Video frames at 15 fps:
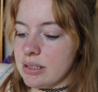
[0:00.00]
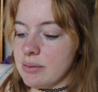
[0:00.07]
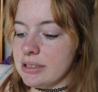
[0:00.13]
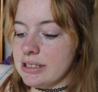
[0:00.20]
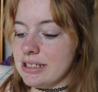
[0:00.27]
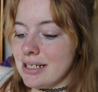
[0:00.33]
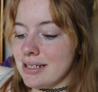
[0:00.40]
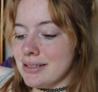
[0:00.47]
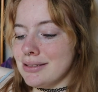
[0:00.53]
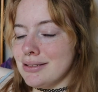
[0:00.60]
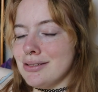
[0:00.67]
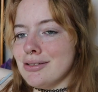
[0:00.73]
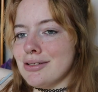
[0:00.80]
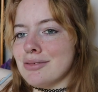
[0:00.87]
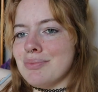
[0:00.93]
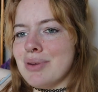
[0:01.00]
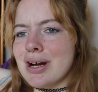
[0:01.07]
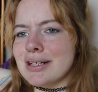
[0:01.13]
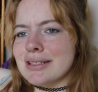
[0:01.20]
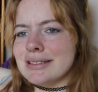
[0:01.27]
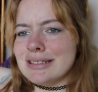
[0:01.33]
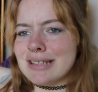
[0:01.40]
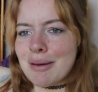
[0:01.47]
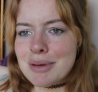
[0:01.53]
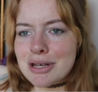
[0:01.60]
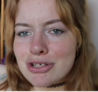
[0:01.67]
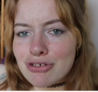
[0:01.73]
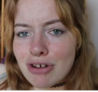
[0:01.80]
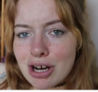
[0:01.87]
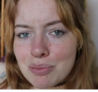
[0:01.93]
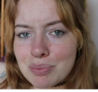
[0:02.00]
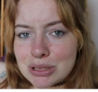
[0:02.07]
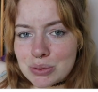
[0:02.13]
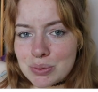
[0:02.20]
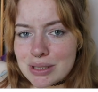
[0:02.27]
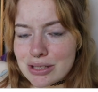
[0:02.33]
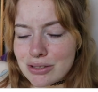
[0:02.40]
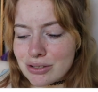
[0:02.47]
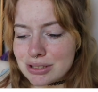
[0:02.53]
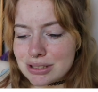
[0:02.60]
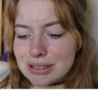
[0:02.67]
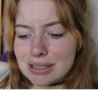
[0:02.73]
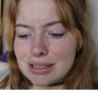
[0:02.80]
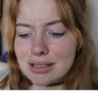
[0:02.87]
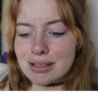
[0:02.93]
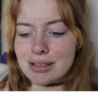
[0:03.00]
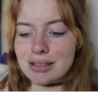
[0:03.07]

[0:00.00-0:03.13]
Someone says, you can park a semi-truck between those teeth.